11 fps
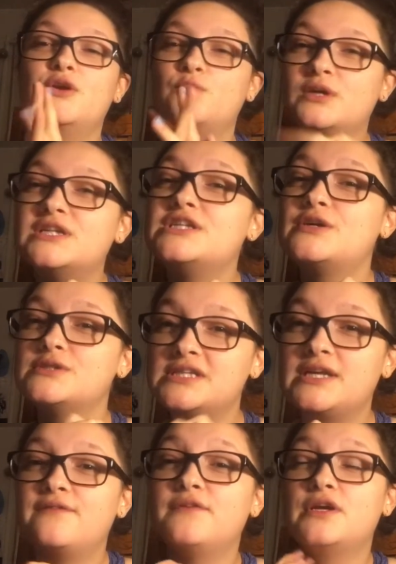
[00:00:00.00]
We shall
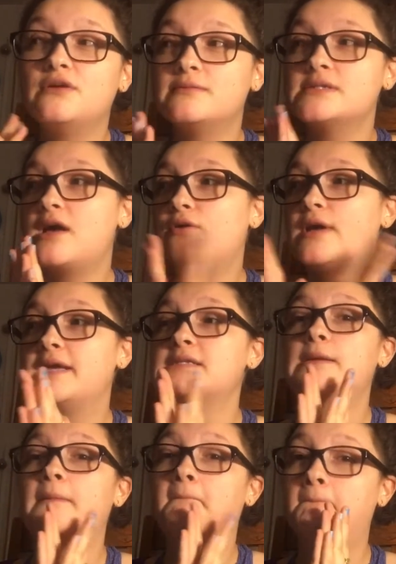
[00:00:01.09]
see if it comes out as
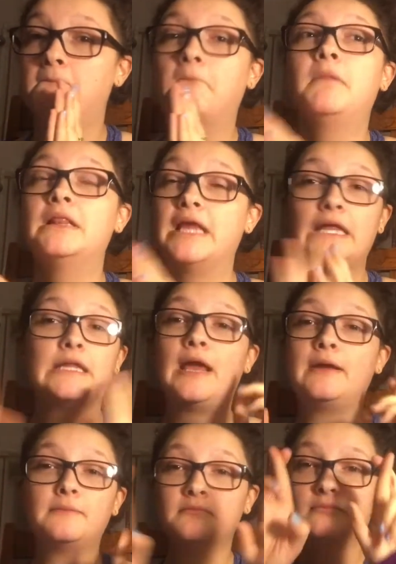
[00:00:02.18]
planned.
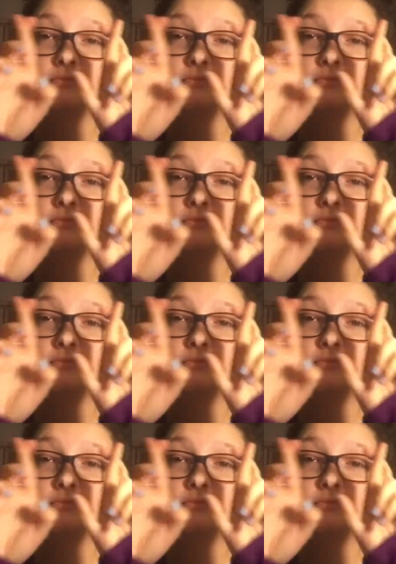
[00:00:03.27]
I'm